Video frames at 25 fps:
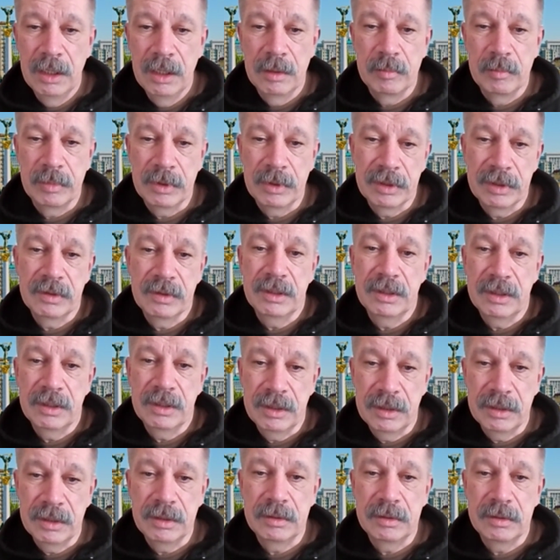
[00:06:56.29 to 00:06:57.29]
But
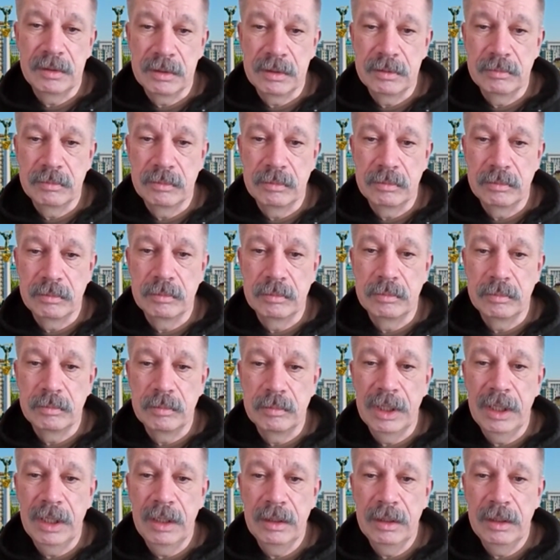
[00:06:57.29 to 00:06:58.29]
the
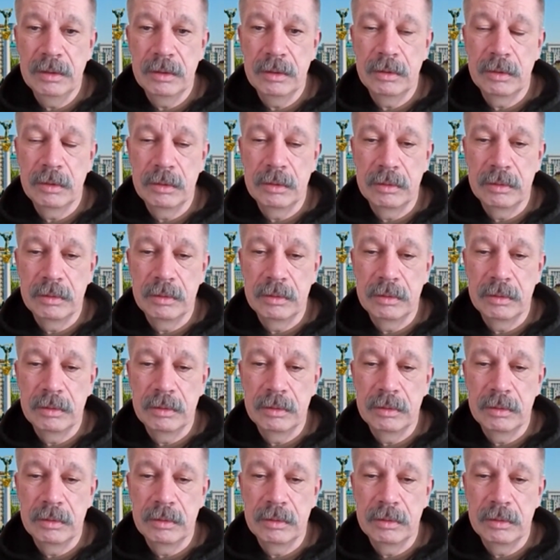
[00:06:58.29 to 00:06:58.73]
main